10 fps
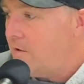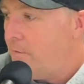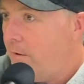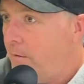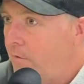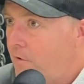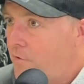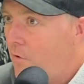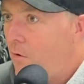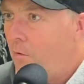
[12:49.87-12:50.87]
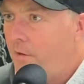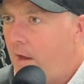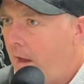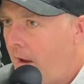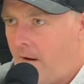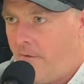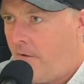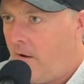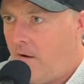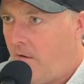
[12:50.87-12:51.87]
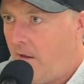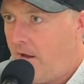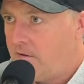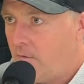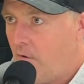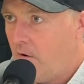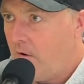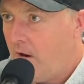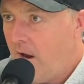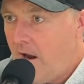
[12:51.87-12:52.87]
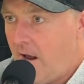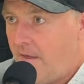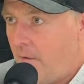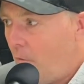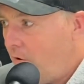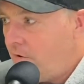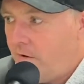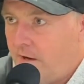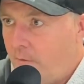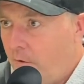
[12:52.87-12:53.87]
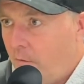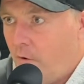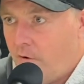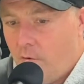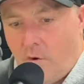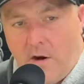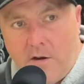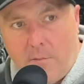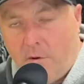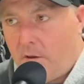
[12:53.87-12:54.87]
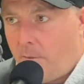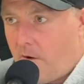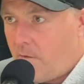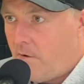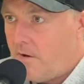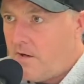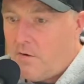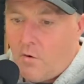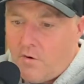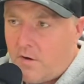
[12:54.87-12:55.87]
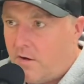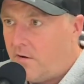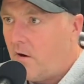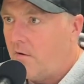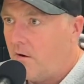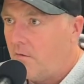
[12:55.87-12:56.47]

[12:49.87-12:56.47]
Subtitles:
being able to control with a heck of a lot less work. And then once you get where you want it, you put the puck where you need, or you can dart out.